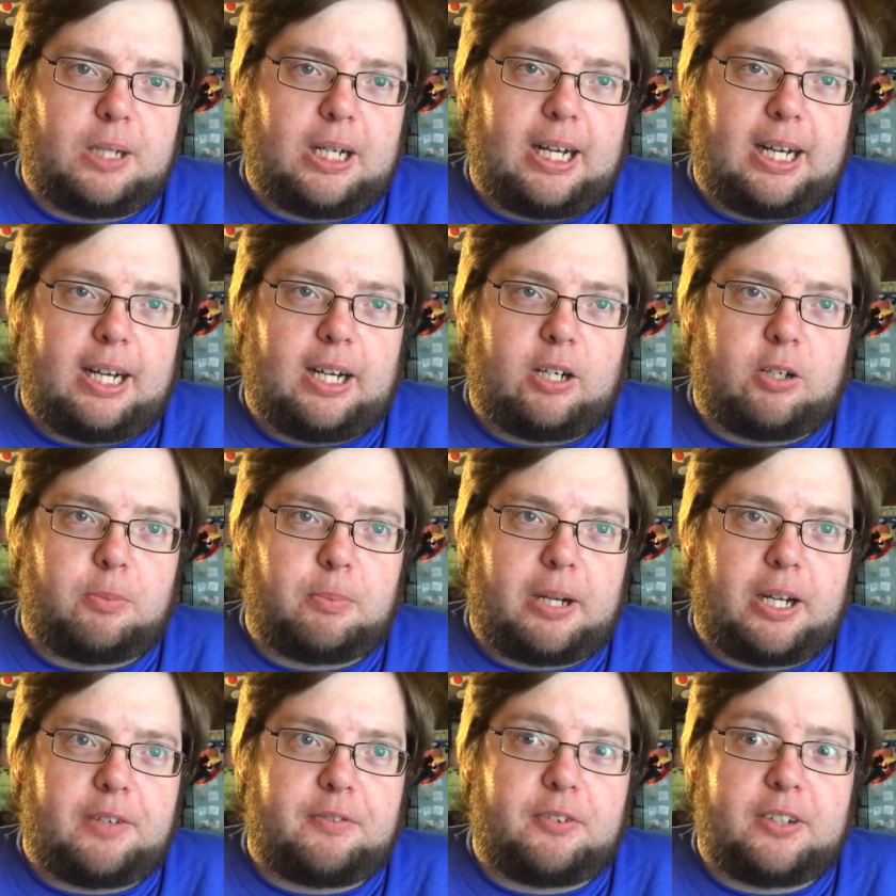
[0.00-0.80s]
how
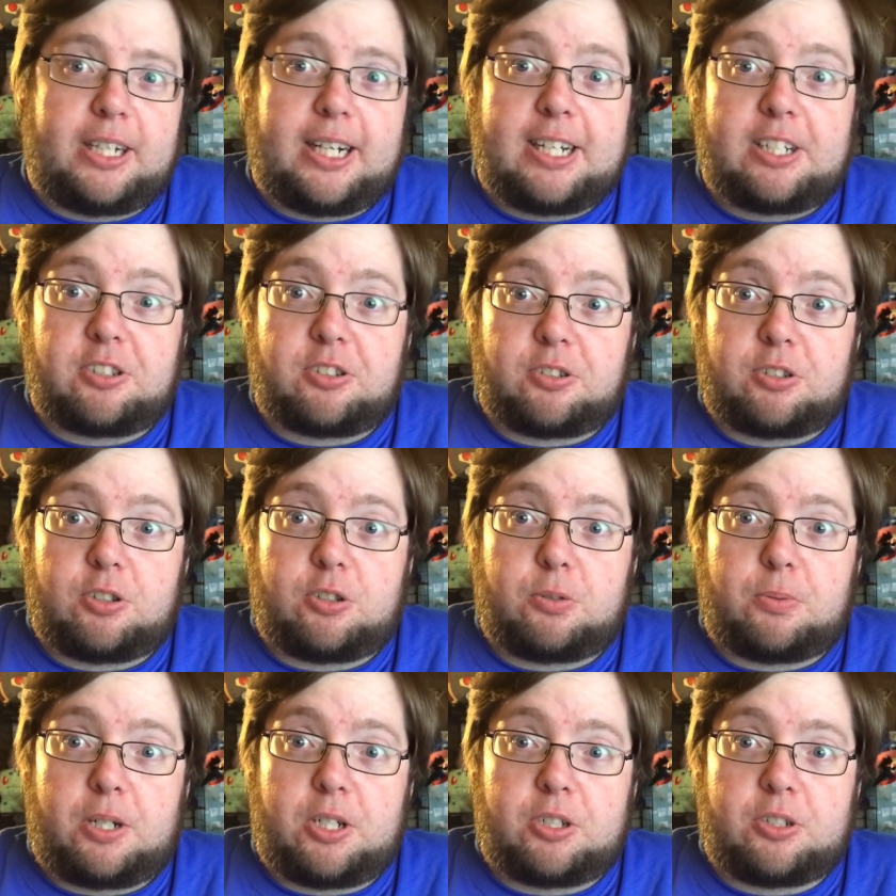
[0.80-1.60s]
my financial
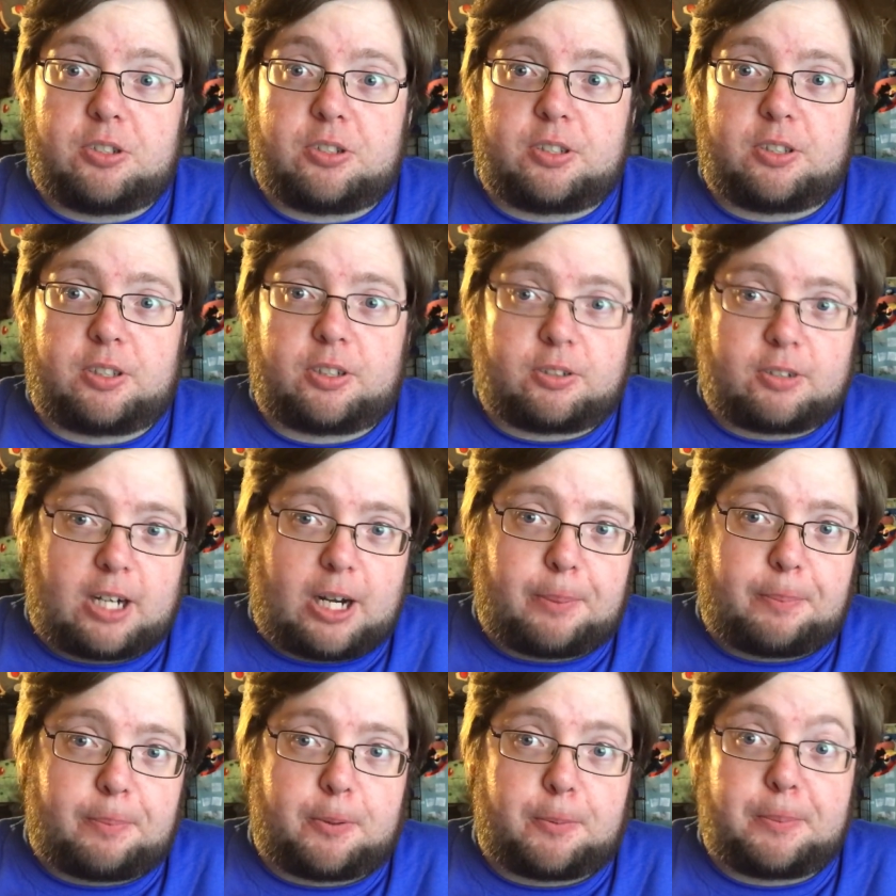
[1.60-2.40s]
situation's in the
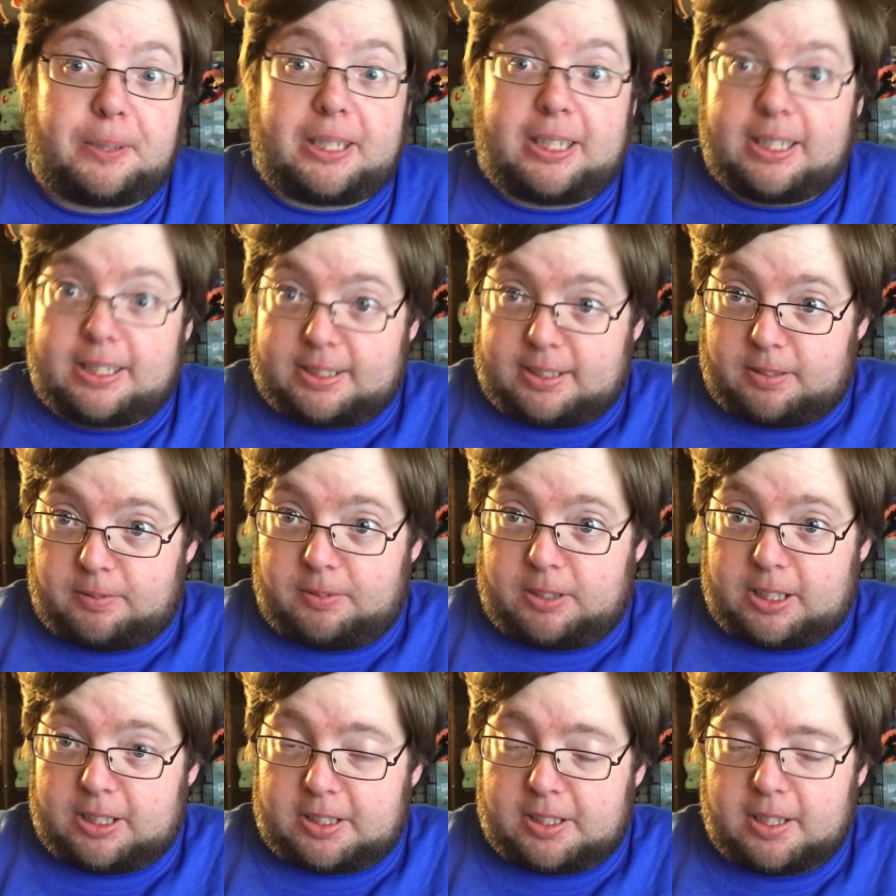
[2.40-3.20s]
crapper because
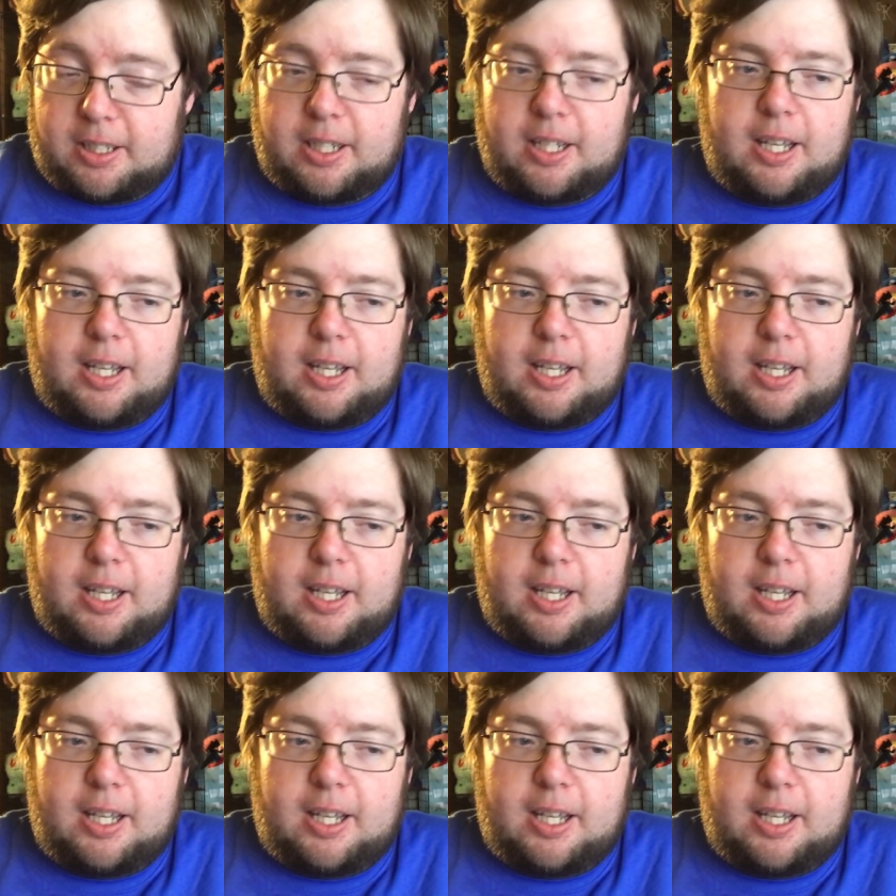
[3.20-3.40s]
of it,